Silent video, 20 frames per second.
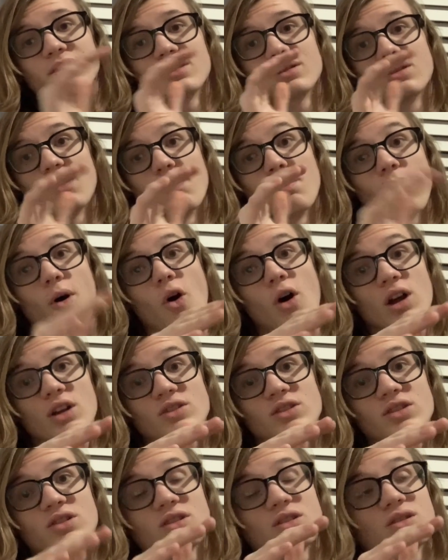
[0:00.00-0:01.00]
the
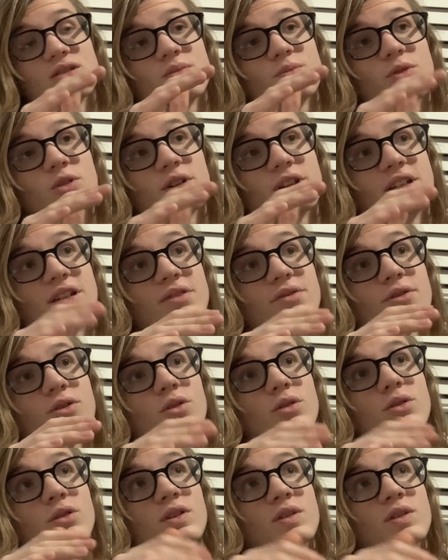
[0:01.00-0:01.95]
boss, is pretty difficult,